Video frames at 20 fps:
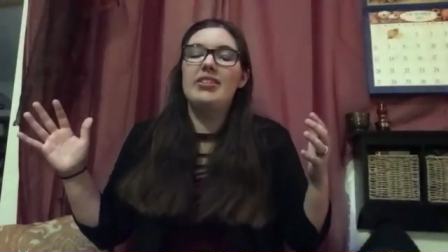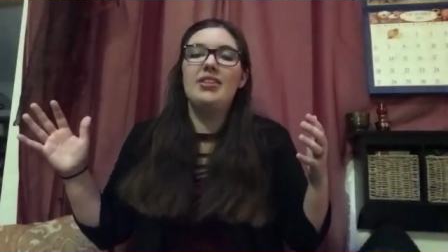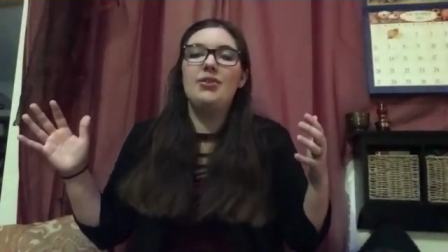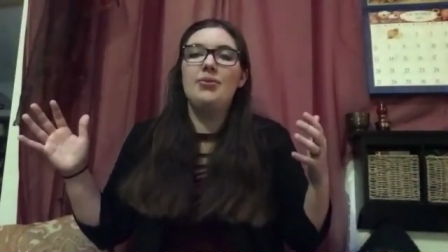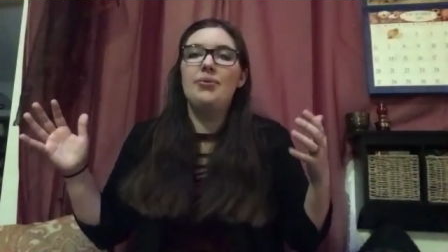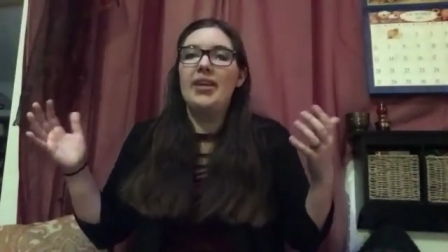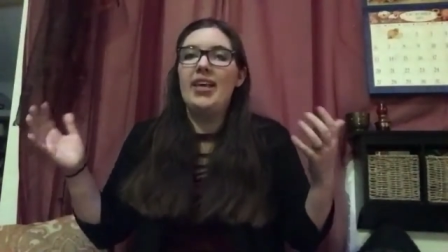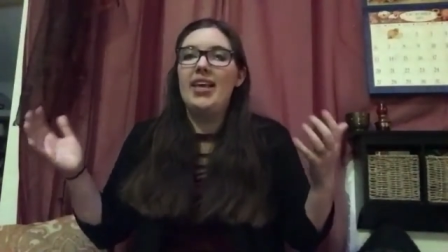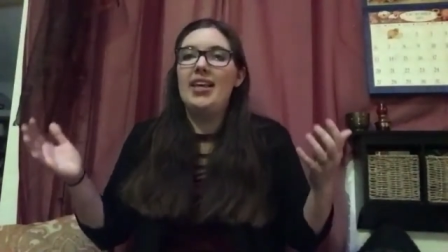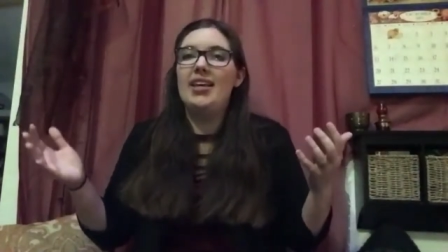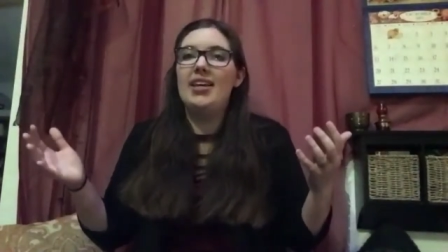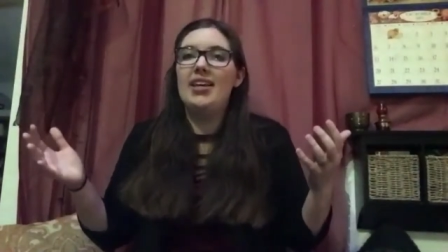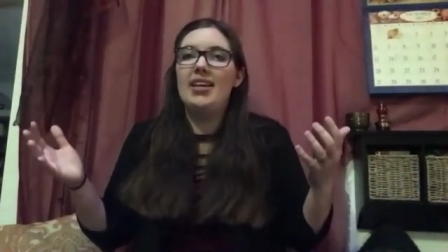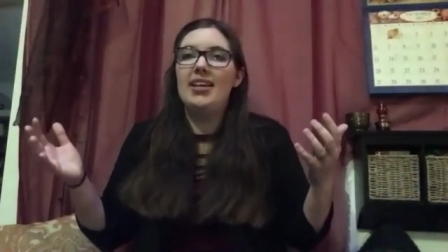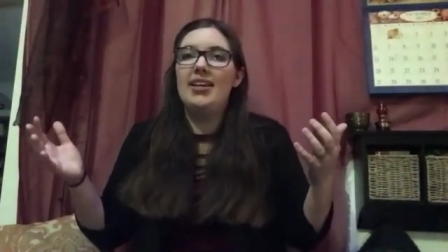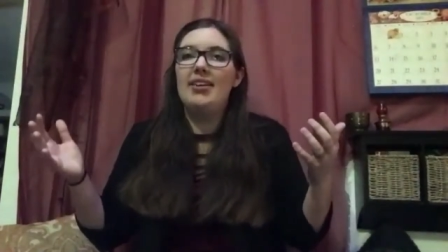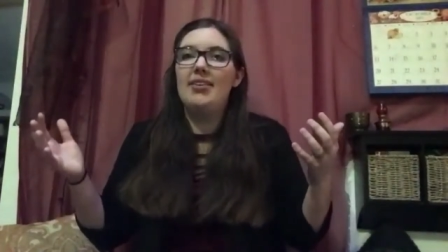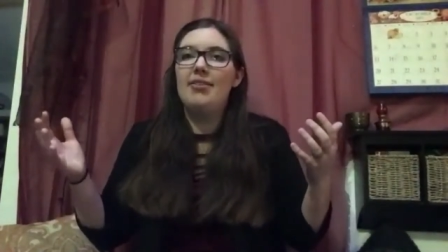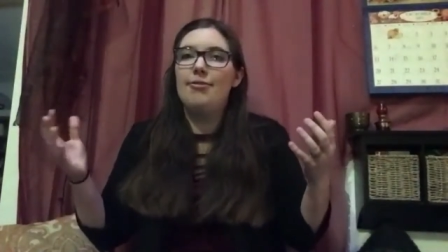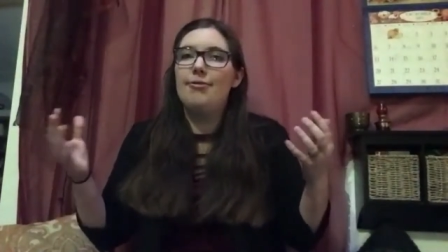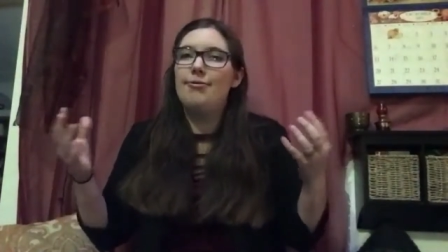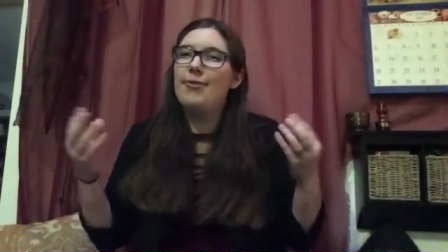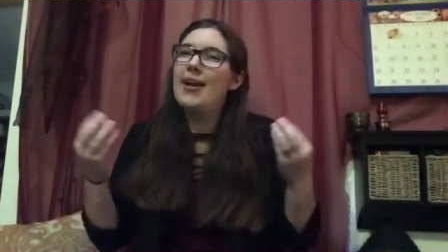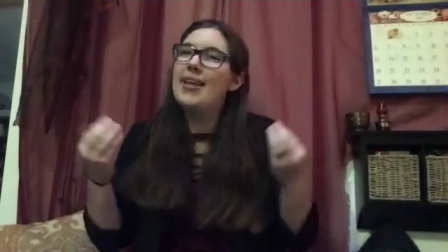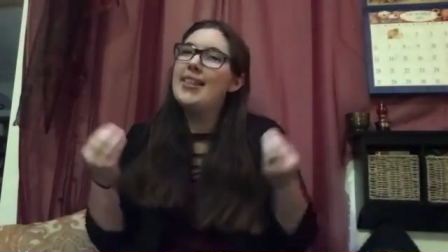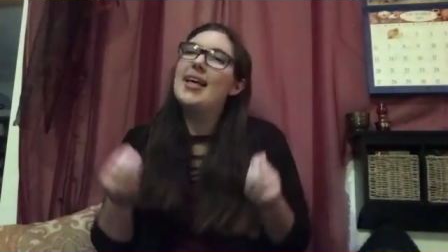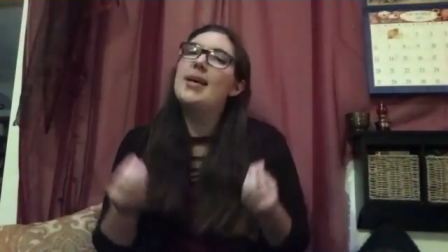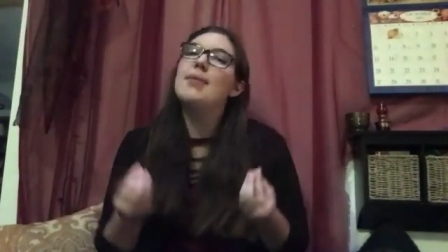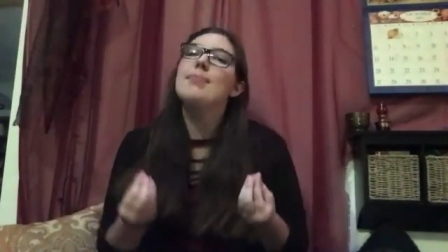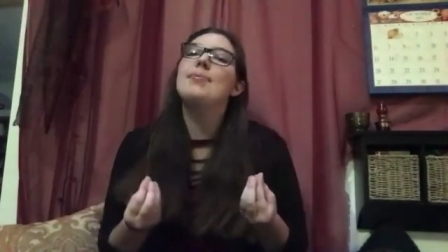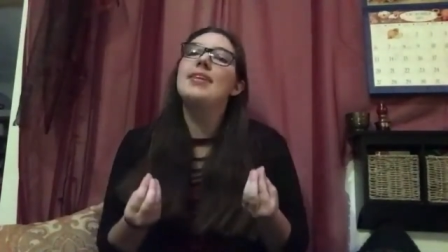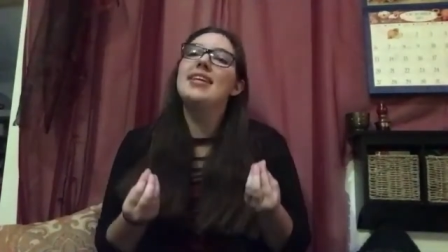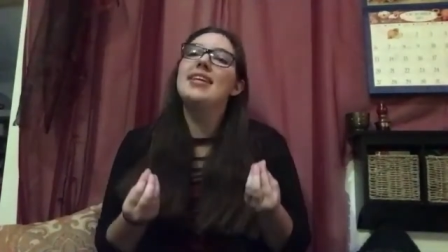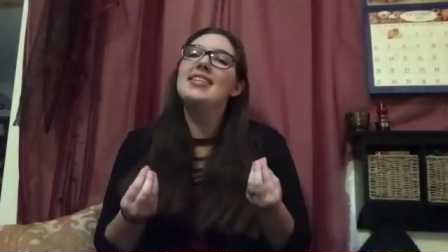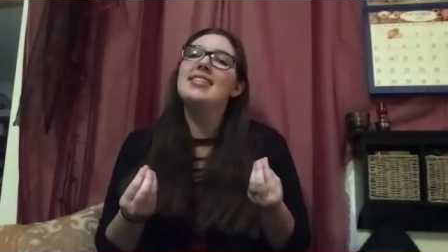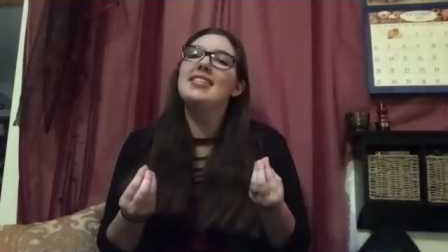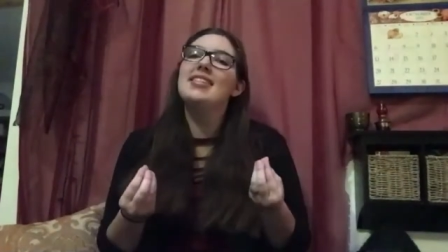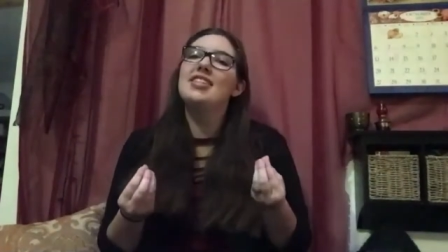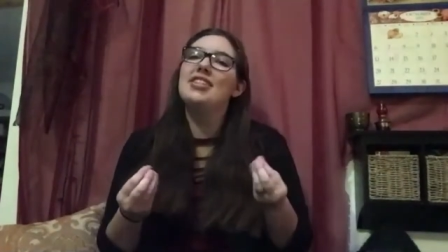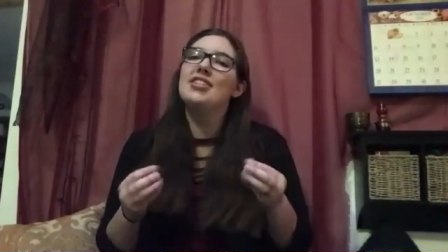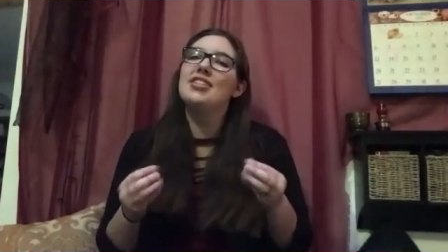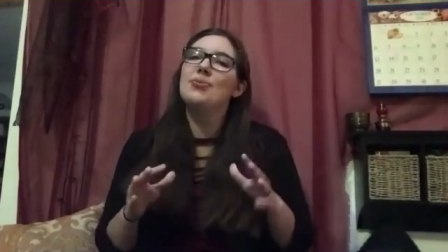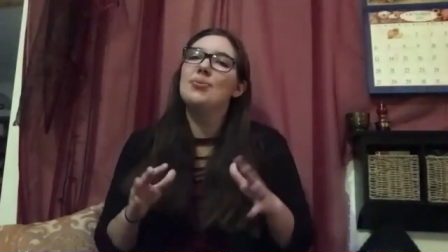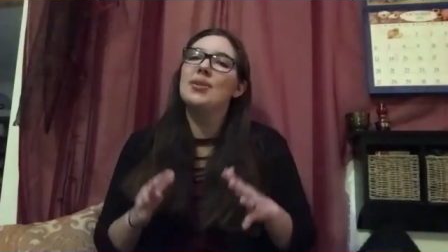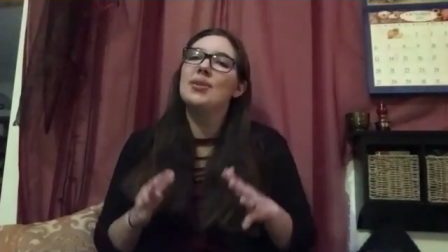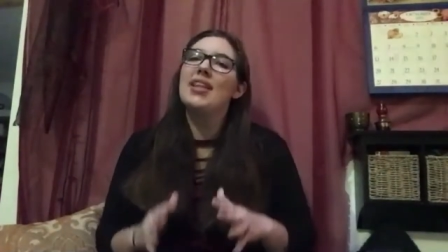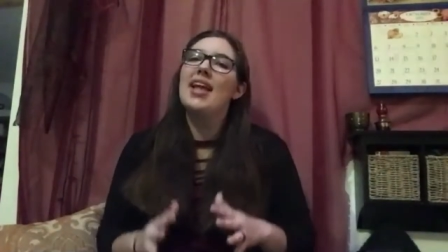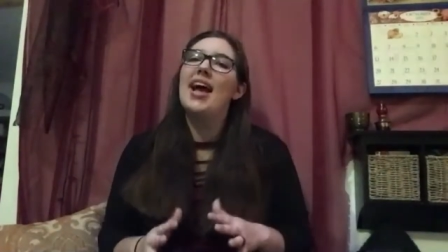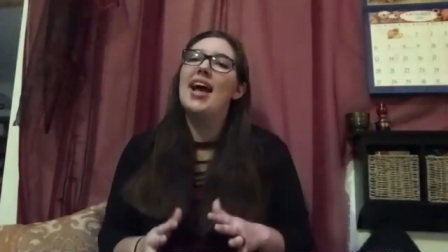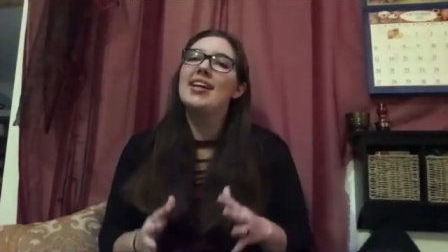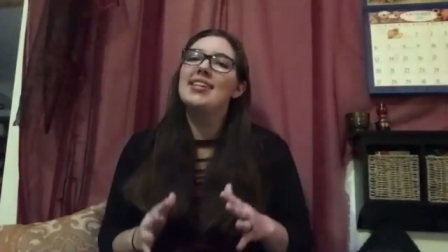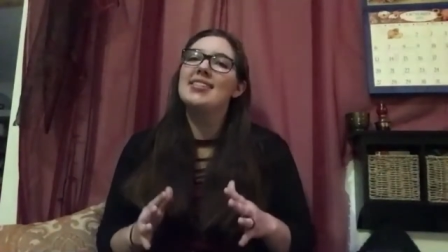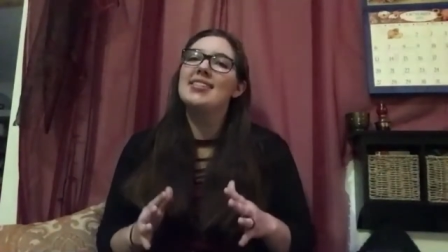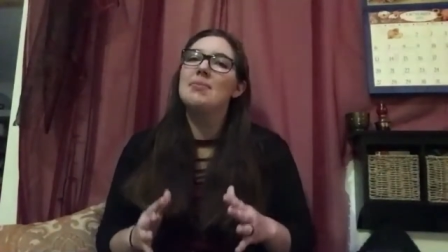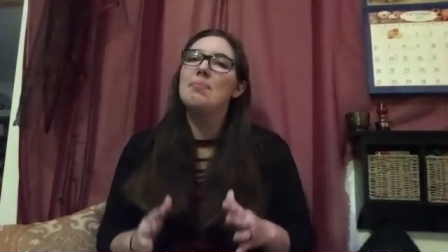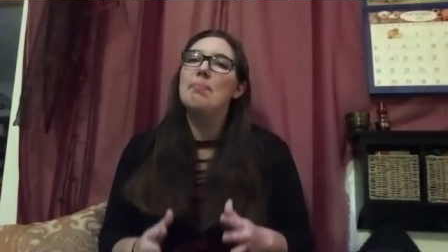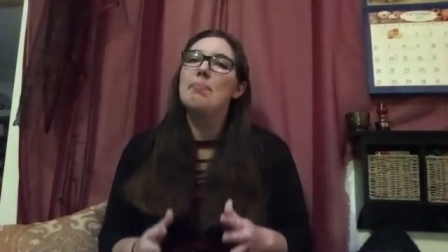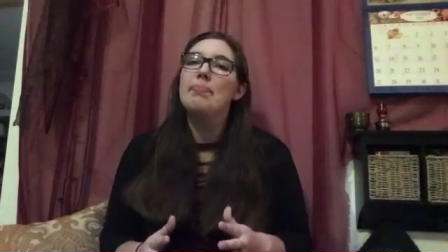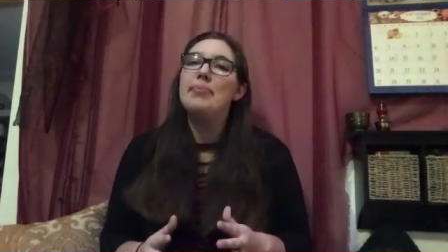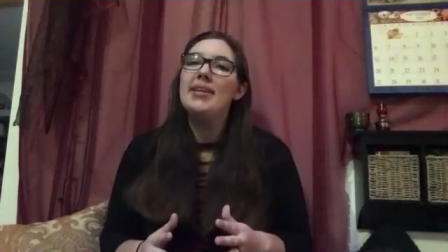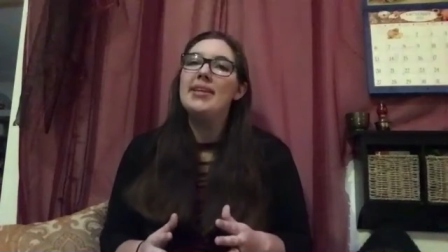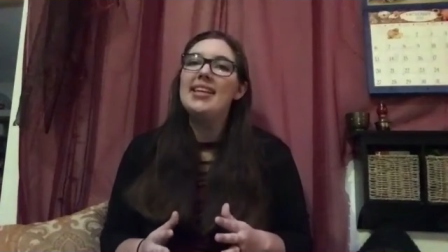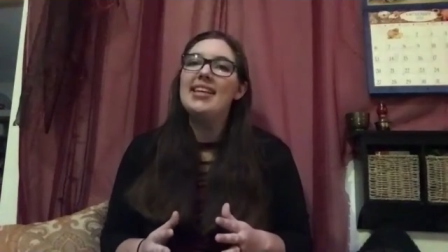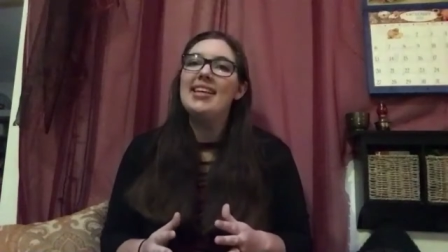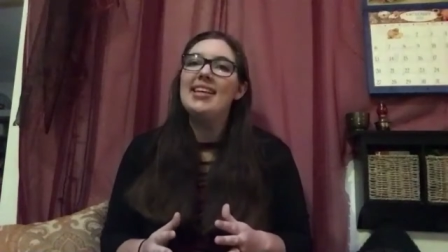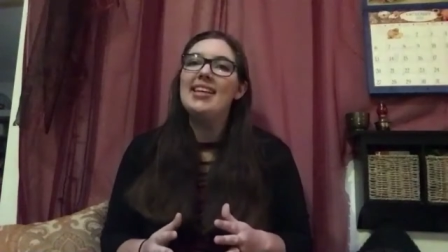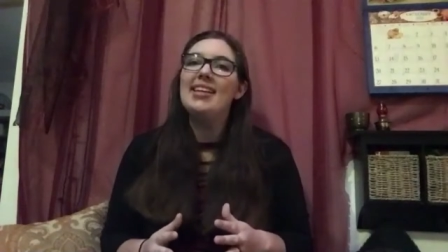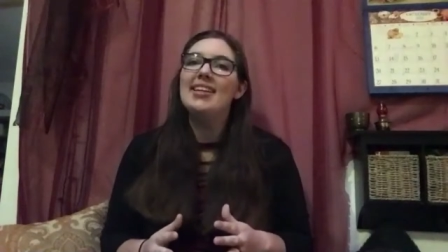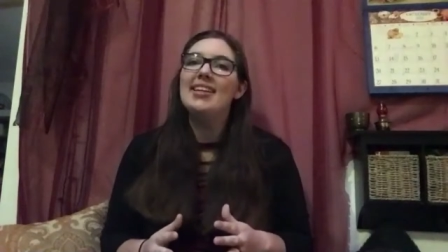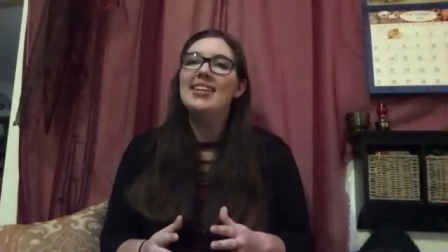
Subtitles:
you can't find that place to just relax and be.